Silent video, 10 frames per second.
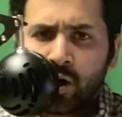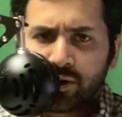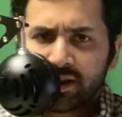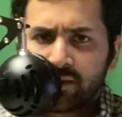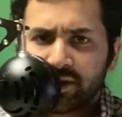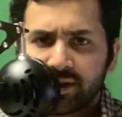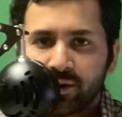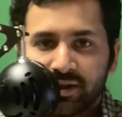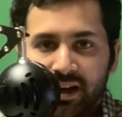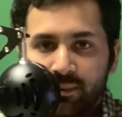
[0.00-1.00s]
Hulk TV
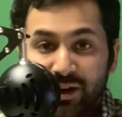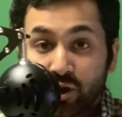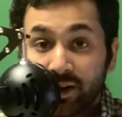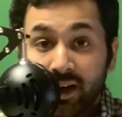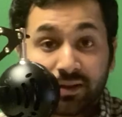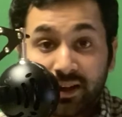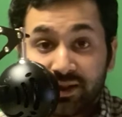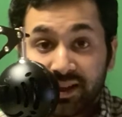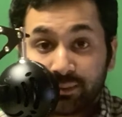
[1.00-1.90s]
series that I mentioned that I think is,